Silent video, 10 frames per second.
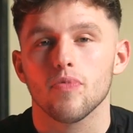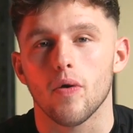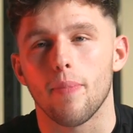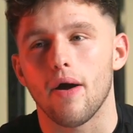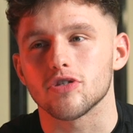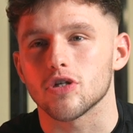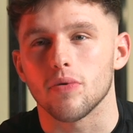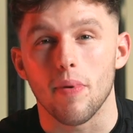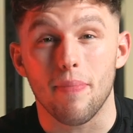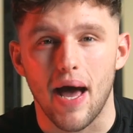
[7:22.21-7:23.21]
comparison
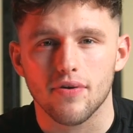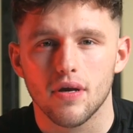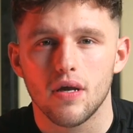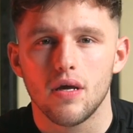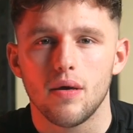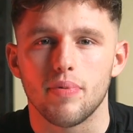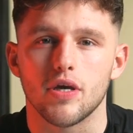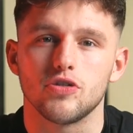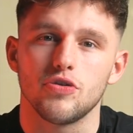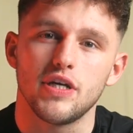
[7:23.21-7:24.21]
can be bad,
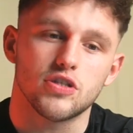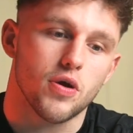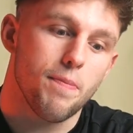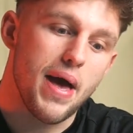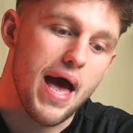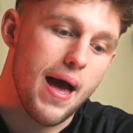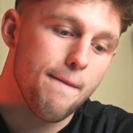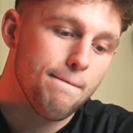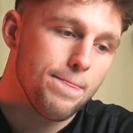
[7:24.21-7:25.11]
because you need to compare